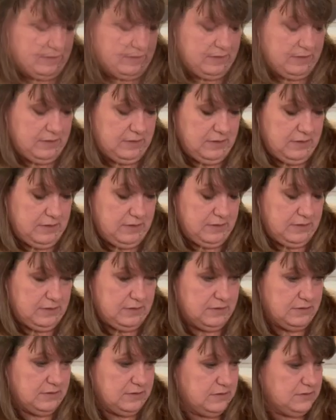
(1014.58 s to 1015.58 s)

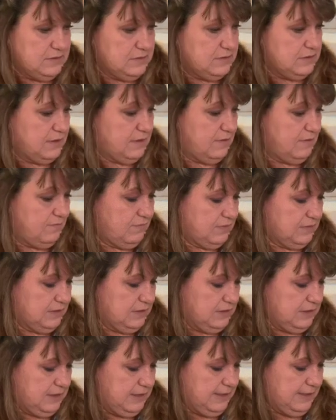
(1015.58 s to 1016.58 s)

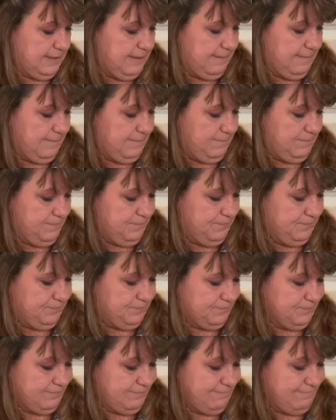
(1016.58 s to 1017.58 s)

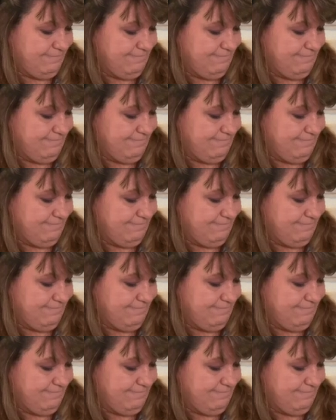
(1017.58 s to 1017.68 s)
[no speech]